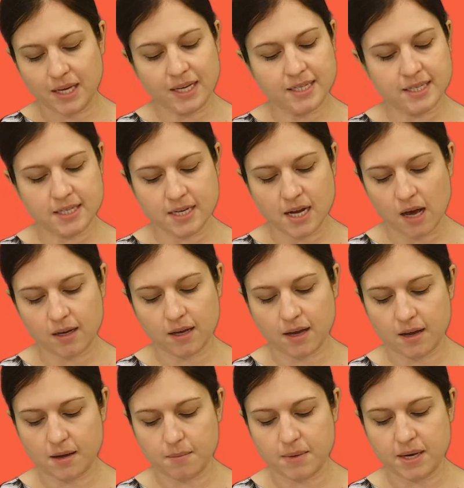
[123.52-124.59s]
it did not
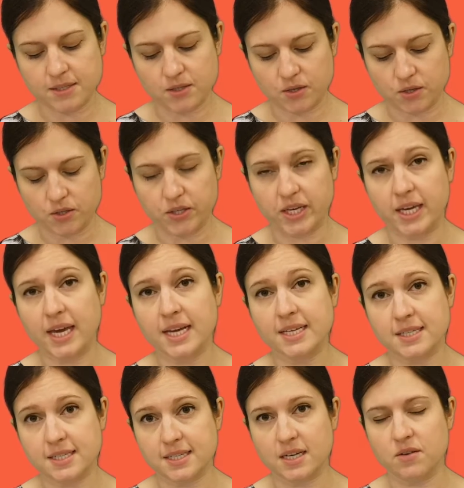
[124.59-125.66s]
come as early as
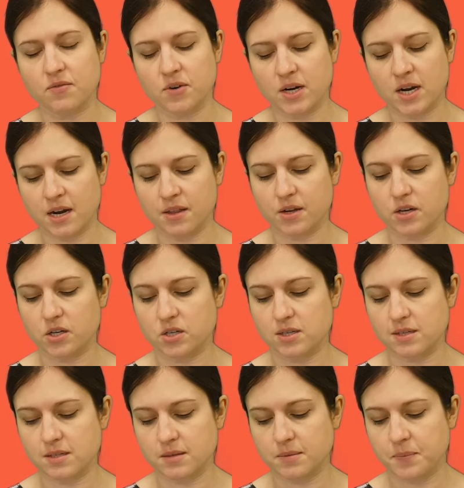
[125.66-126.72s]
it did for
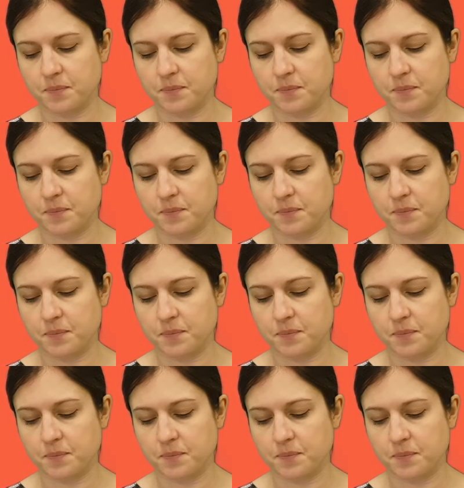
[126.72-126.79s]
others.